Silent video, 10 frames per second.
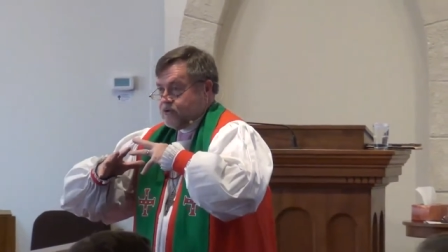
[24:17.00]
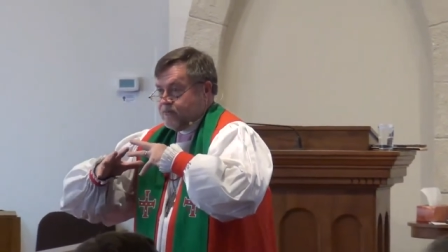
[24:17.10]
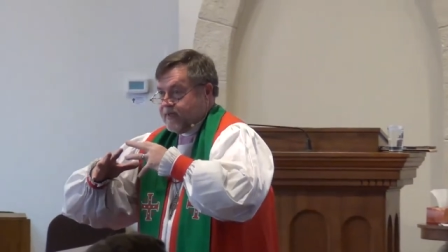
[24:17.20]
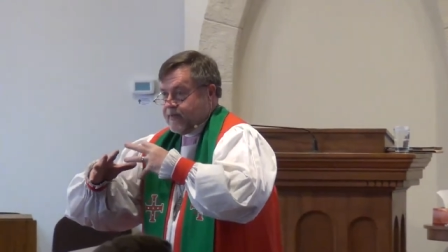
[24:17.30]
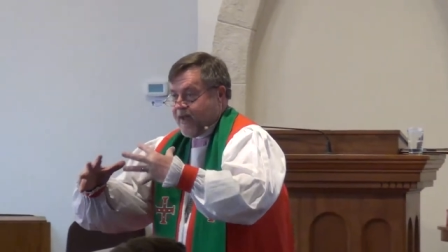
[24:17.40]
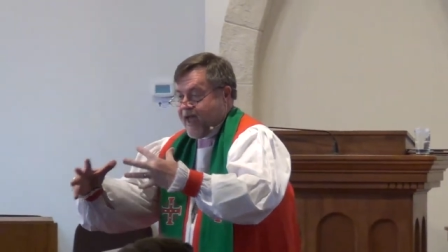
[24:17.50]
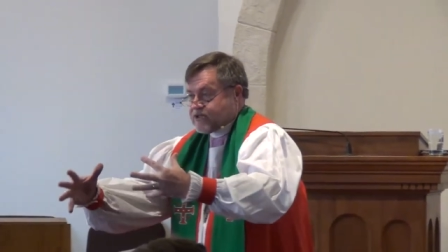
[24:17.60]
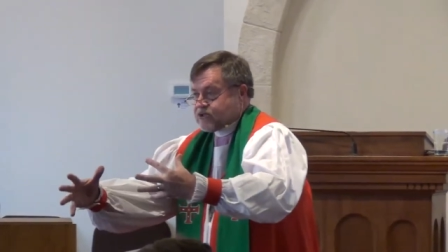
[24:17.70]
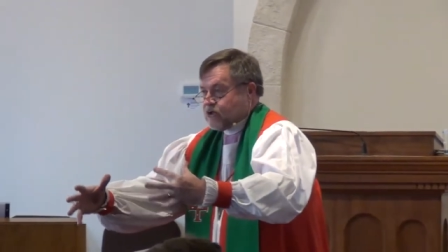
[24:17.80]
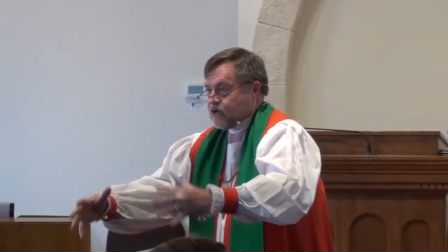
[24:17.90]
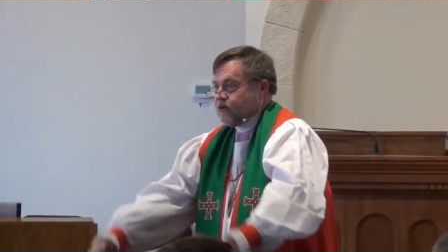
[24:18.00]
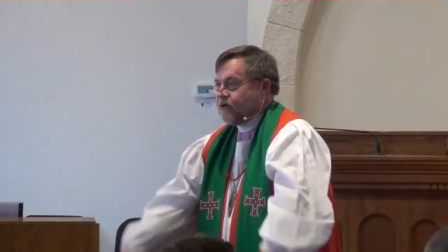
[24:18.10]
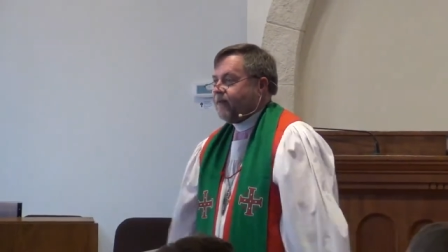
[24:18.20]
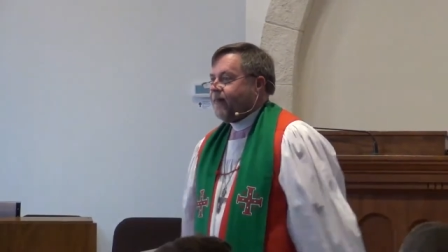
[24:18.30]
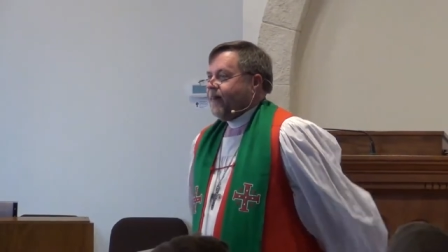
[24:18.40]
you to be a pastor
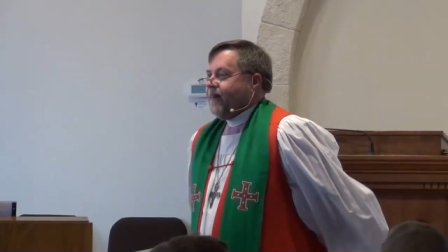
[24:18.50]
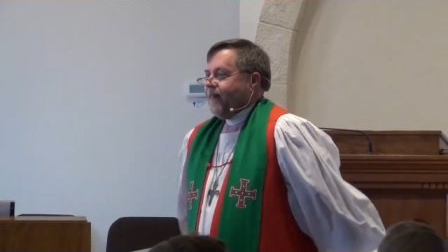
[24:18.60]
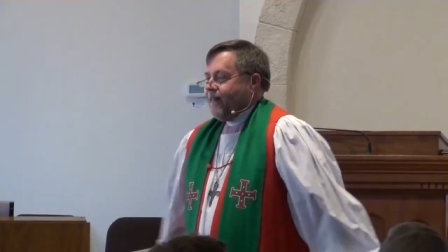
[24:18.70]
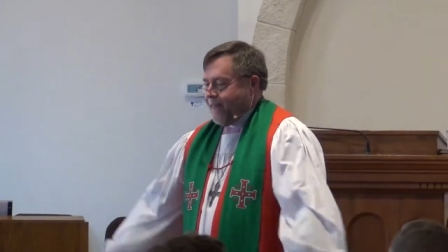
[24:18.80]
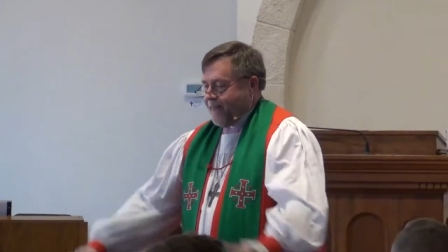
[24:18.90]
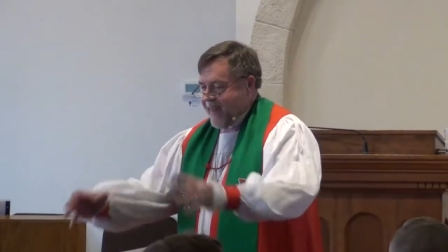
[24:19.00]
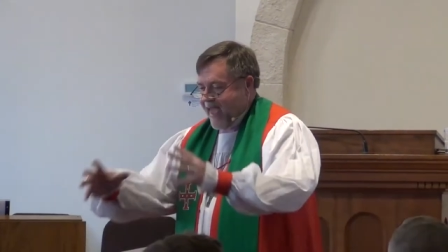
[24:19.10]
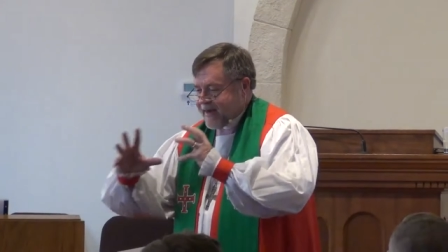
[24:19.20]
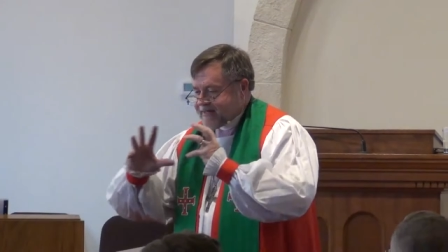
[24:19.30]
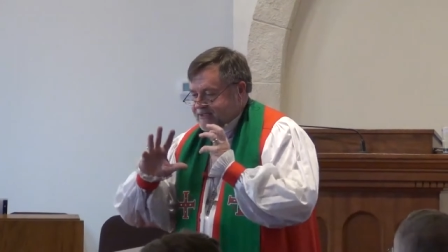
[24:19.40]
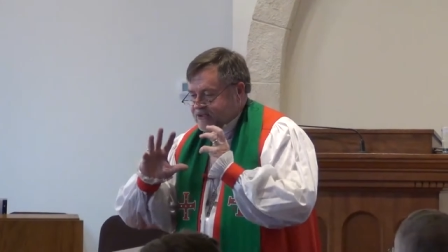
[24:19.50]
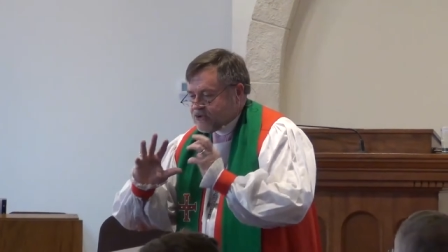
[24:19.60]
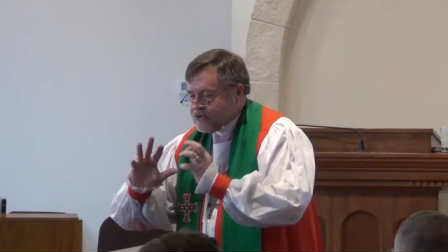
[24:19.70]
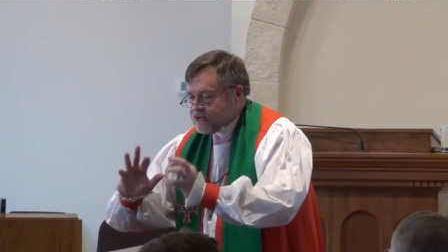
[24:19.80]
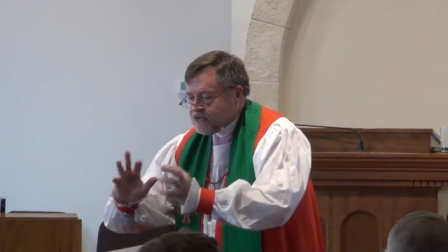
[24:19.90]
that
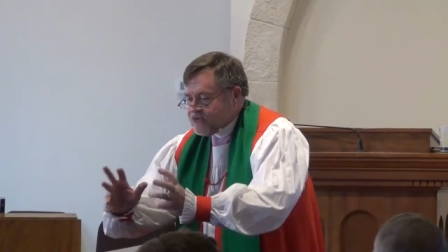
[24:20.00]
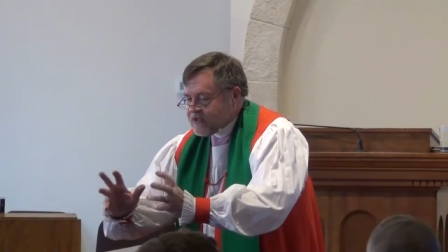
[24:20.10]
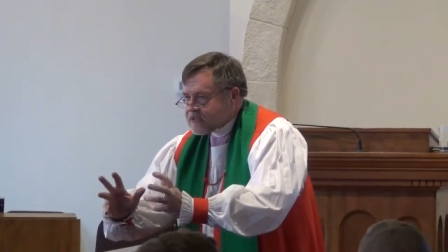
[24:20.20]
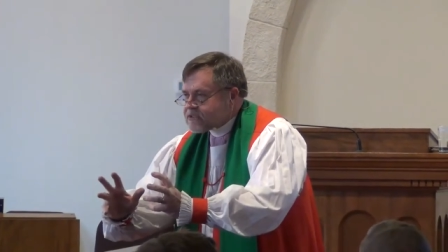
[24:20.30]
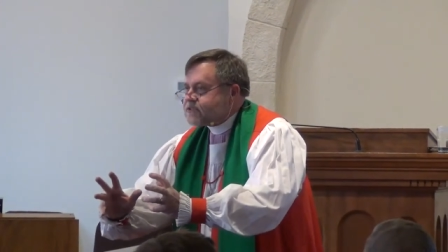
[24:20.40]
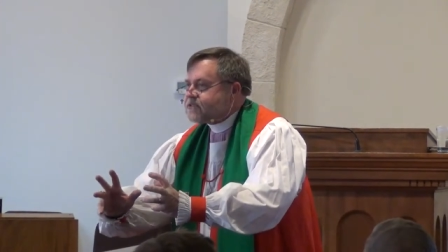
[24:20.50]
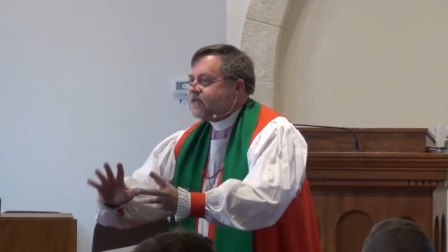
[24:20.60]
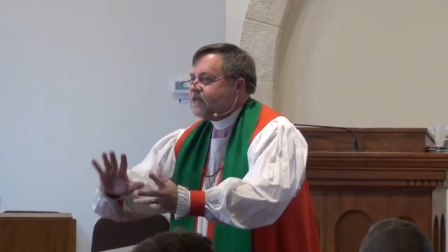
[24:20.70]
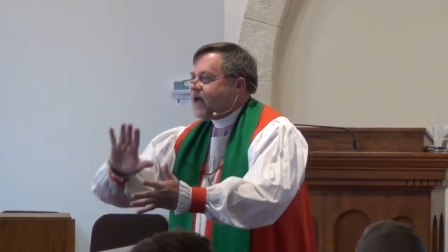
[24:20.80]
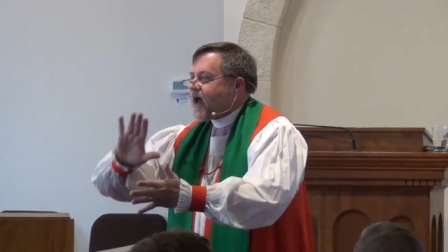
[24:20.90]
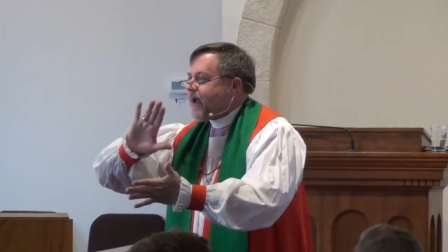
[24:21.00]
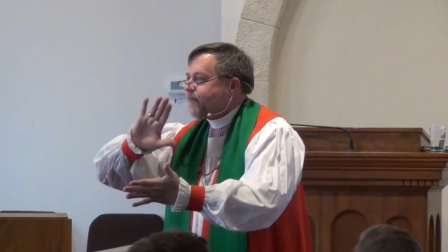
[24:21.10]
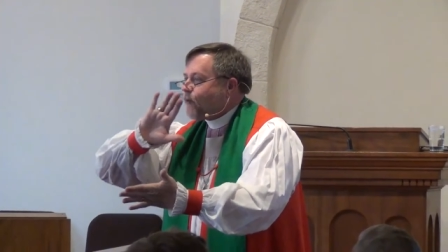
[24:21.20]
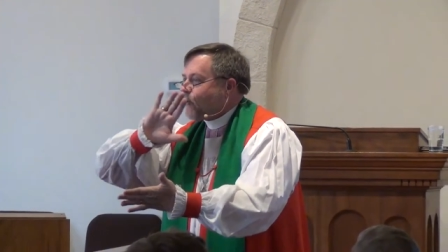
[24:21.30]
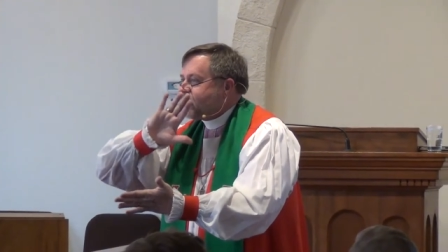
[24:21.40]
to do this
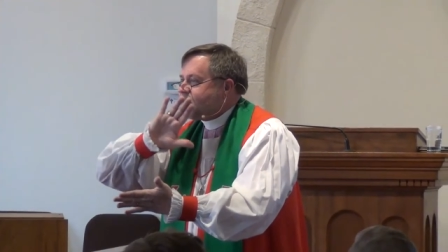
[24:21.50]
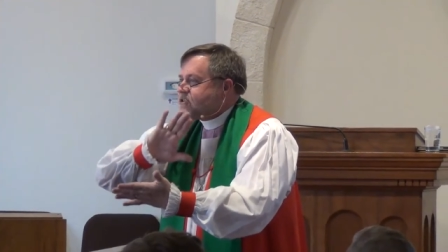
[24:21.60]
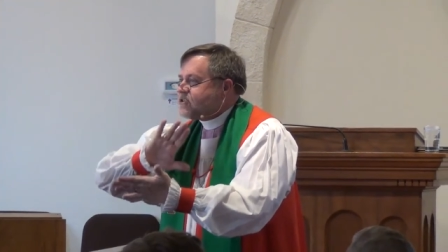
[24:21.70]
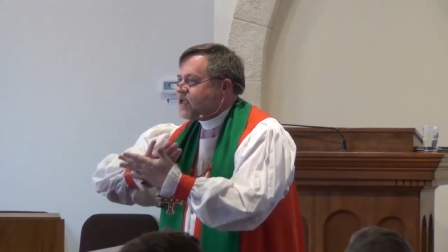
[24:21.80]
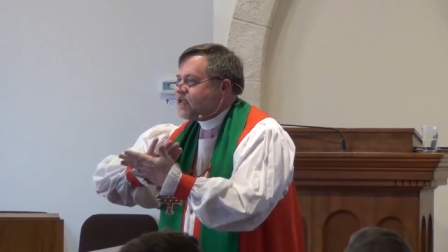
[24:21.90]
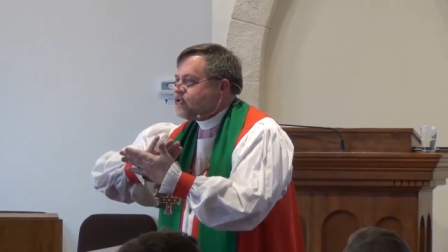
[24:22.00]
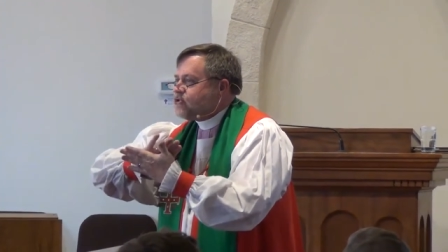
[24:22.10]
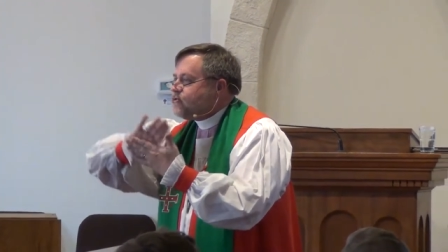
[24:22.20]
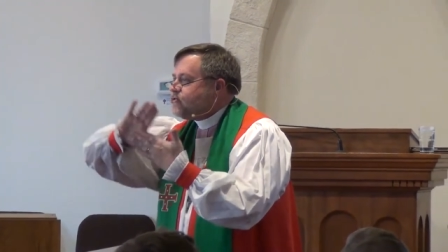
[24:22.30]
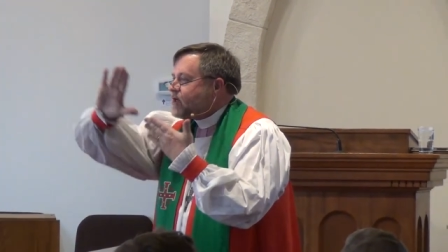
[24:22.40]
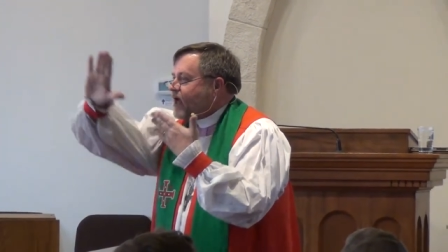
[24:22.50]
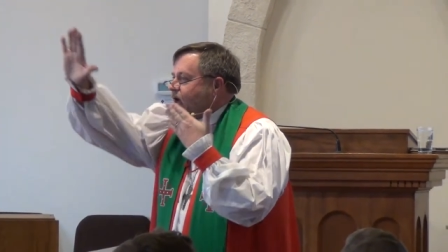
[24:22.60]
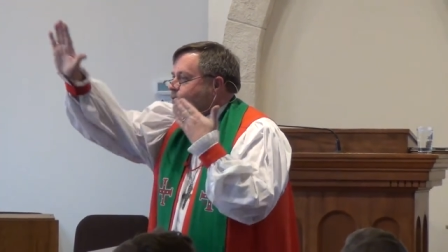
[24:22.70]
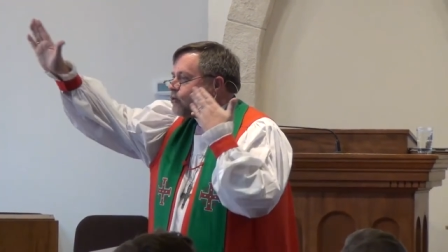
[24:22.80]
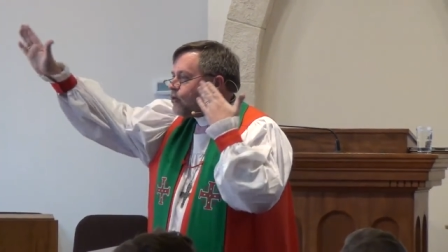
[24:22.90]
I'm going to send you to
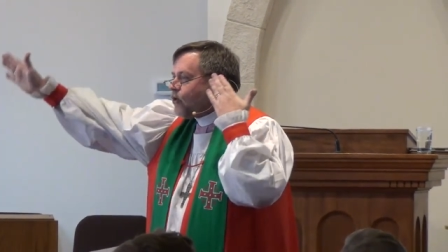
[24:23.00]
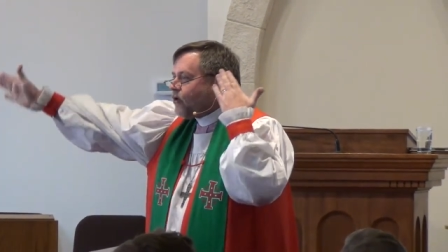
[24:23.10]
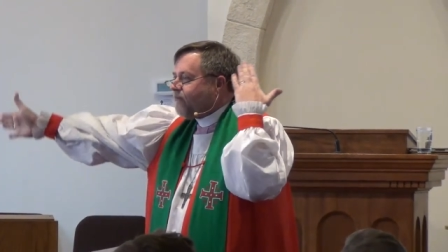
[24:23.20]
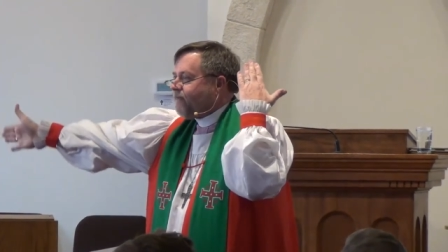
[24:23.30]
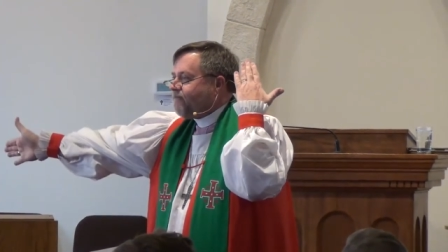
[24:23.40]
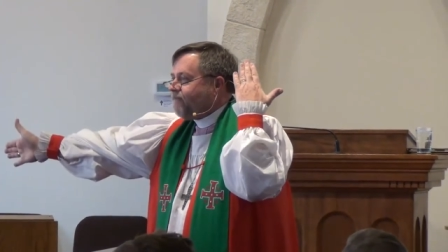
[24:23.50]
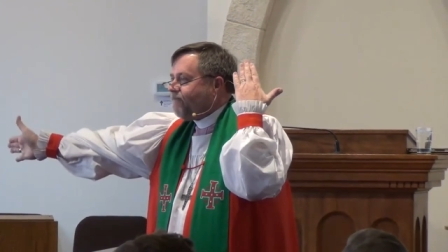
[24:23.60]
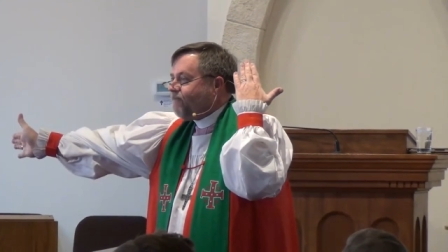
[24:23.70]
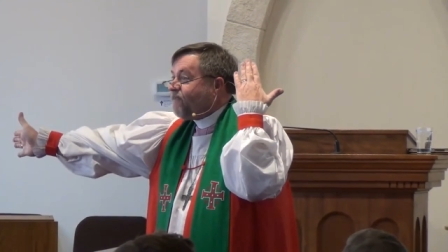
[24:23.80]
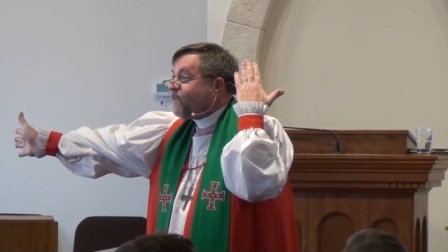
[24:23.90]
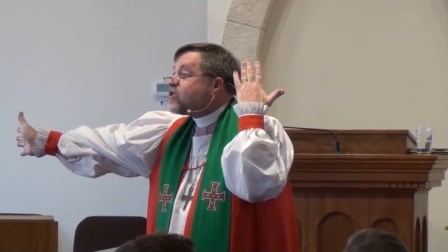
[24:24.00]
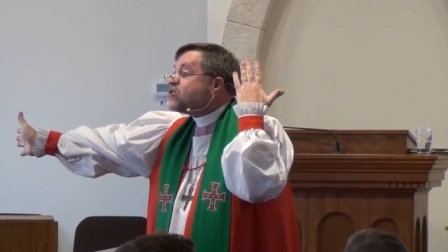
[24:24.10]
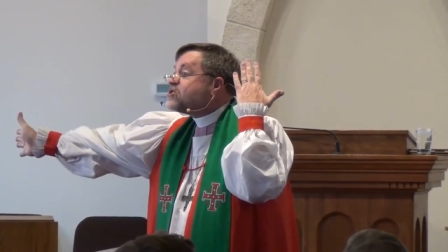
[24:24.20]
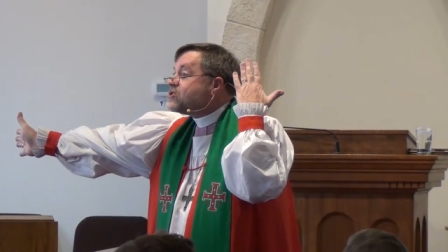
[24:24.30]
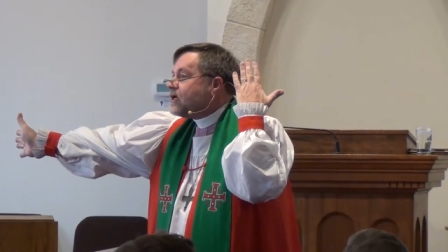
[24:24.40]
Ecuador
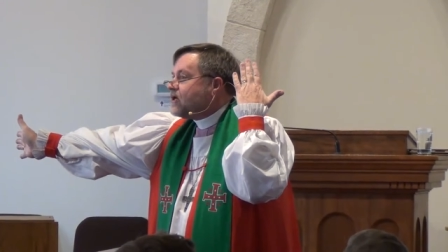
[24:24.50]
first.